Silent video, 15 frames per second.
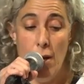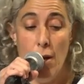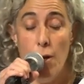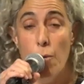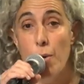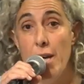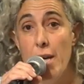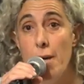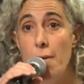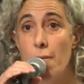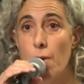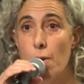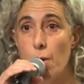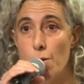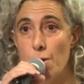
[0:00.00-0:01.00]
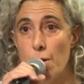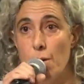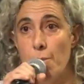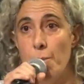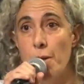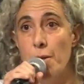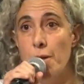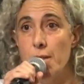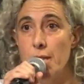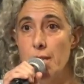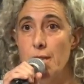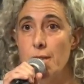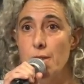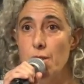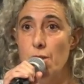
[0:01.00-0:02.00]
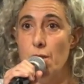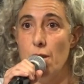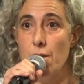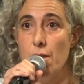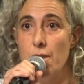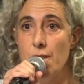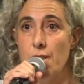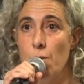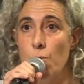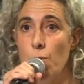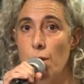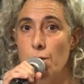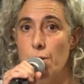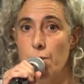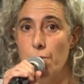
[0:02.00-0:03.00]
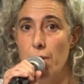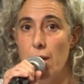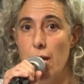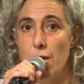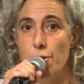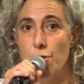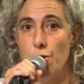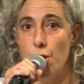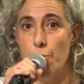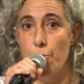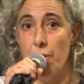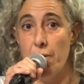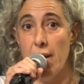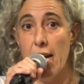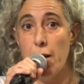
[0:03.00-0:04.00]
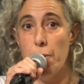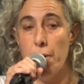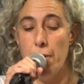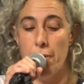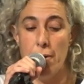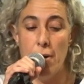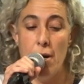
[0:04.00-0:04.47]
We, the coastal communities, started this unwanted relationship with Equinor